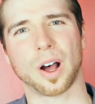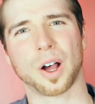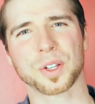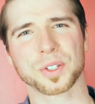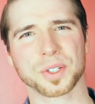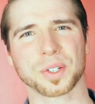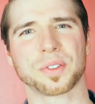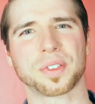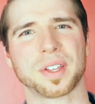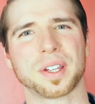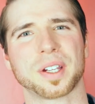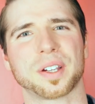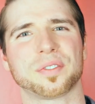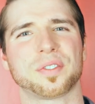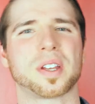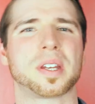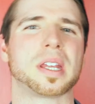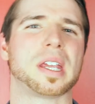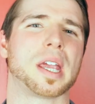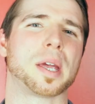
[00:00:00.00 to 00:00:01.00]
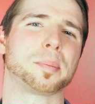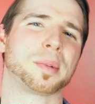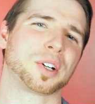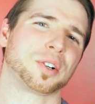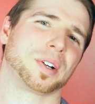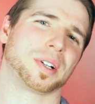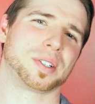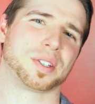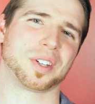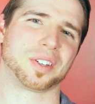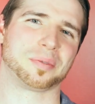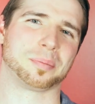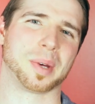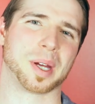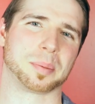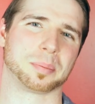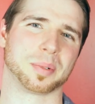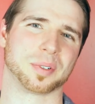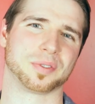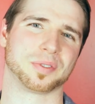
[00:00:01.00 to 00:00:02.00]
Also think of any immigrants you've
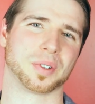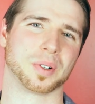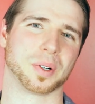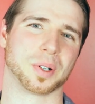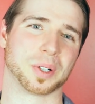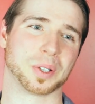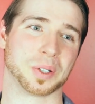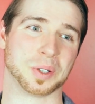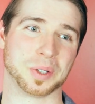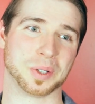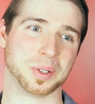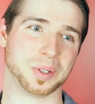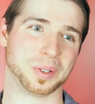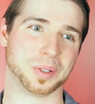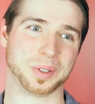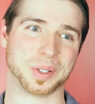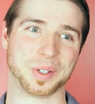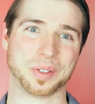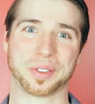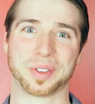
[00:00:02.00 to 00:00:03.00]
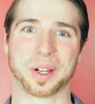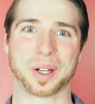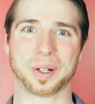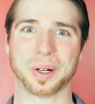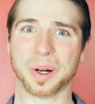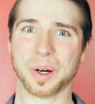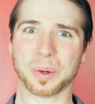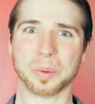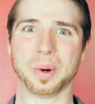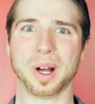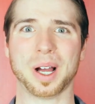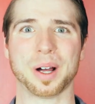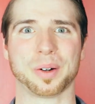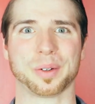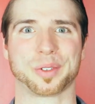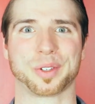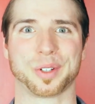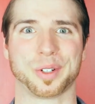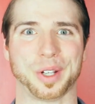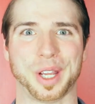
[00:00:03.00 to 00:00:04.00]
met before who you thought, oh
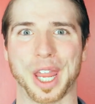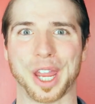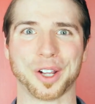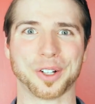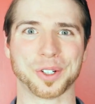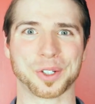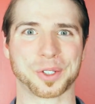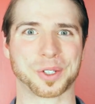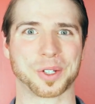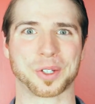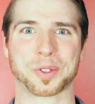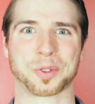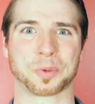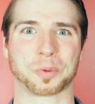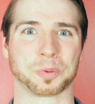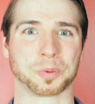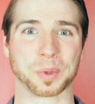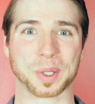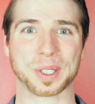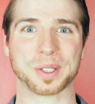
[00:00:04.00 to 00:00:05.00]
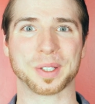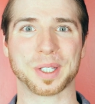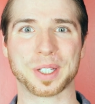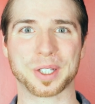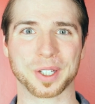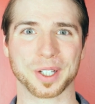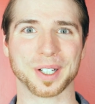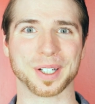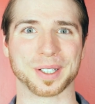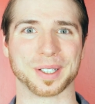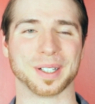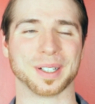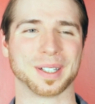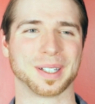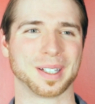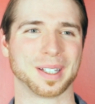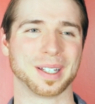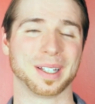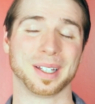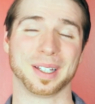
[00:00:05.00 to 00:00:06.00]
wow, their English is really good.
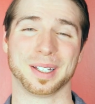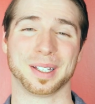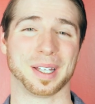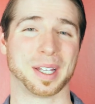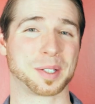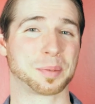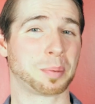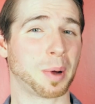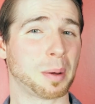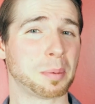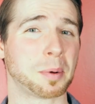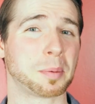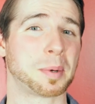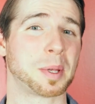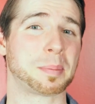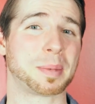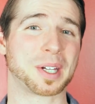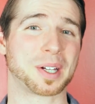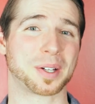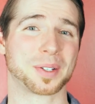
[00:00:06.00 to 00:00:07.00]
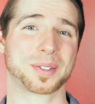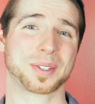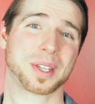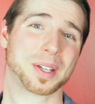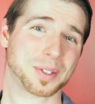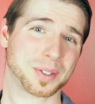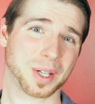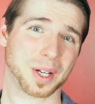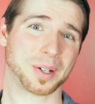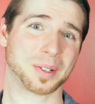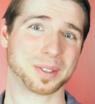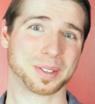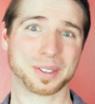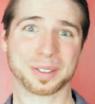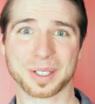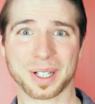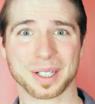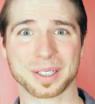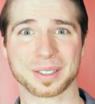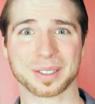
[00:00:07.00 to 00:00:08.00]
It's probably because they sound
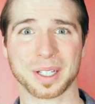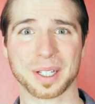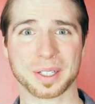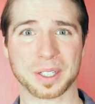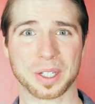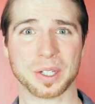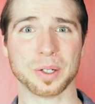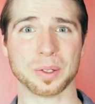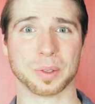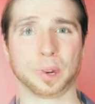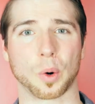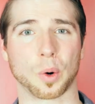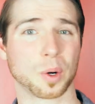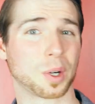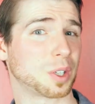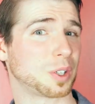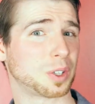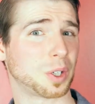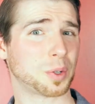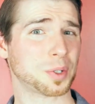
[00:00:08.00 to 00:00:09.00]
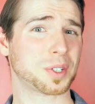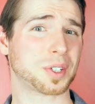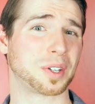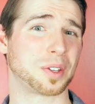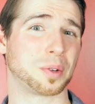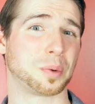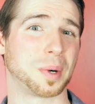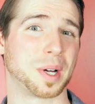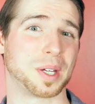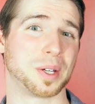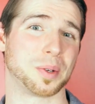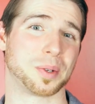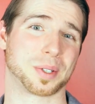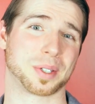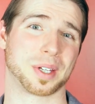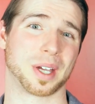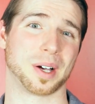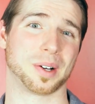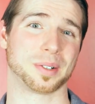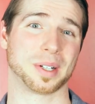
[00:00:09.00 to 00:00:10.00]
a lot like you, or close to the way you
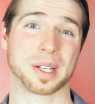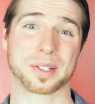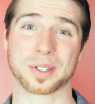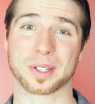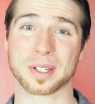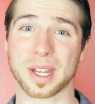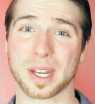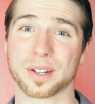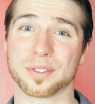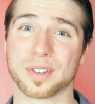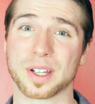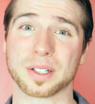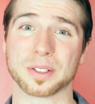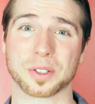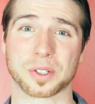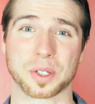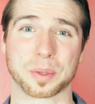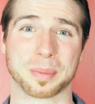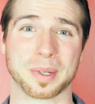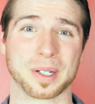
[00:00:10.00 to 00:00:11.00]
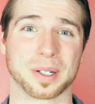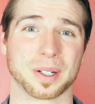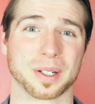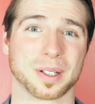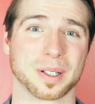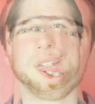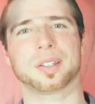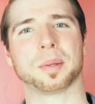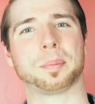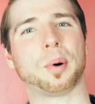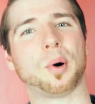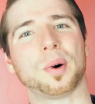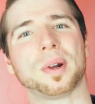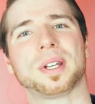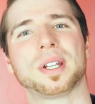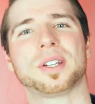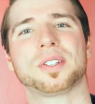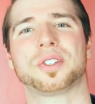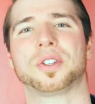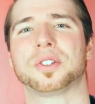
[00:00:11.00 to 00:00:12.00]
sound as a native English speaker. The
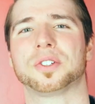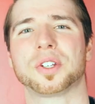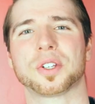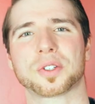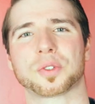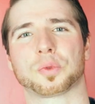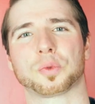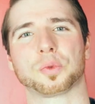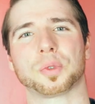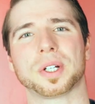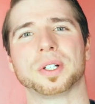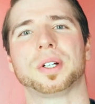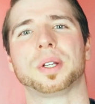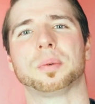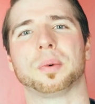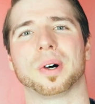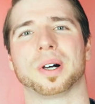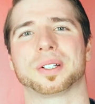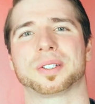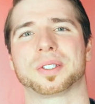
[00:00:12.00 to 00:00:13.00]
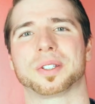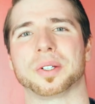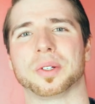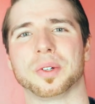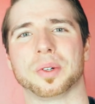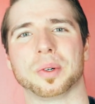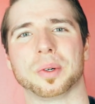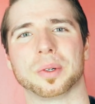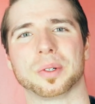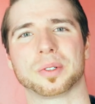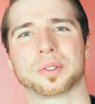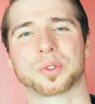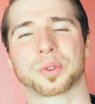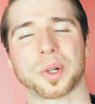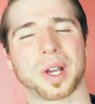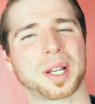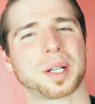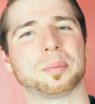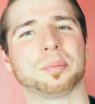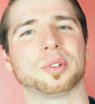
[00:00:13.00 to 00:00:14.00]
point is, you just really want to
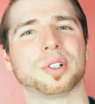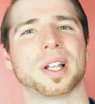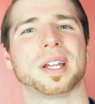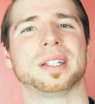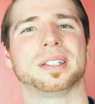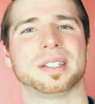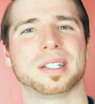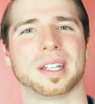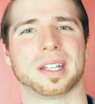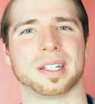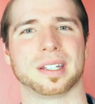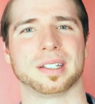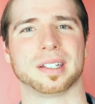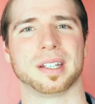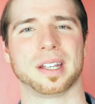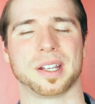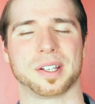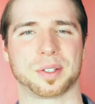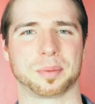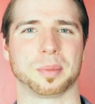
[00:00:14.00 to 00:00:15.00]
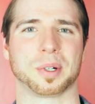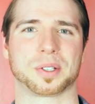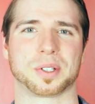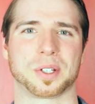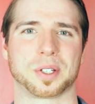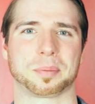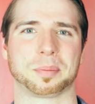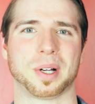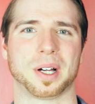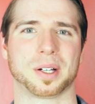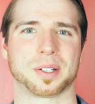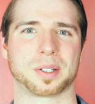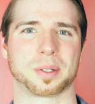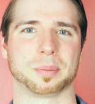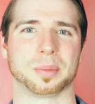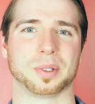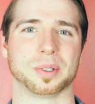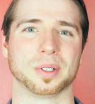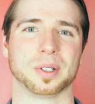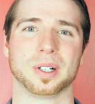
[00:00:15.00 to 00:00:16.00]
try to blend in as much as
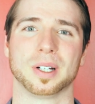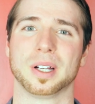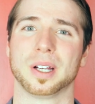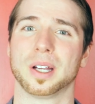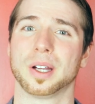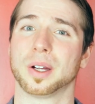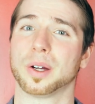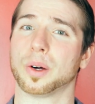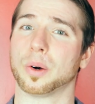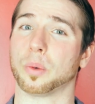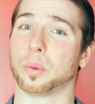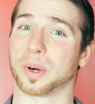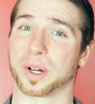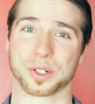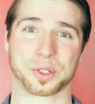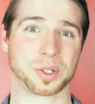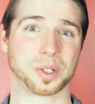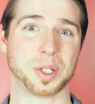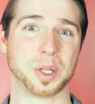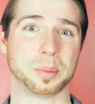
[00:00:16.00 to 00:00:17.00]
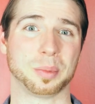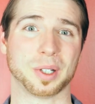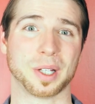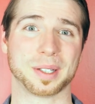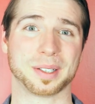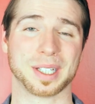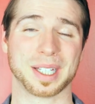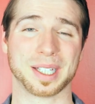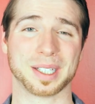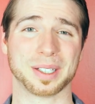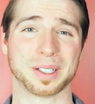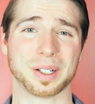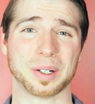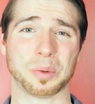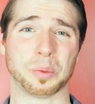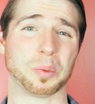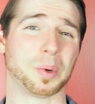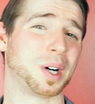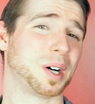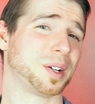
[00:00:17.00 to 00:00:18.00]
possible. Where should you blend in?
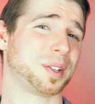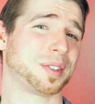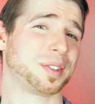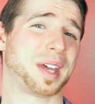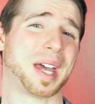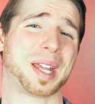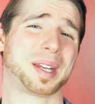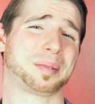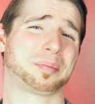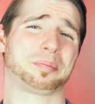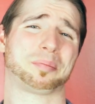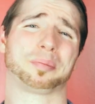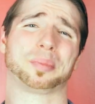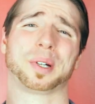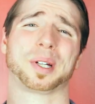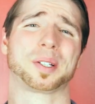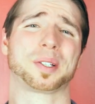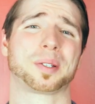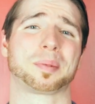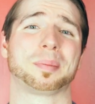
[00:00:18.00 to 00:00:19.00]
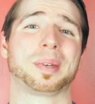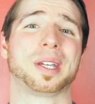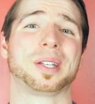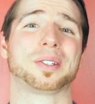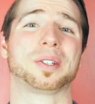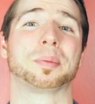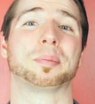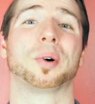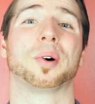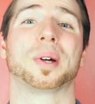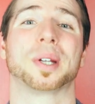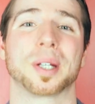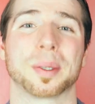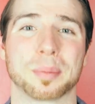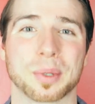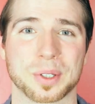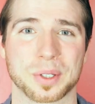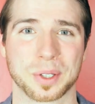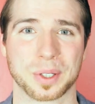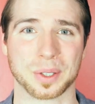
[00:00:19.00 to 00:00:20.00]
Well, that brings me to point
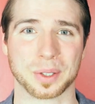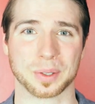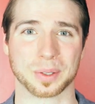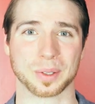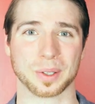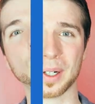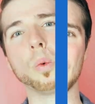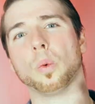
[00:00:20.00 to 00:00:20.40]
number two.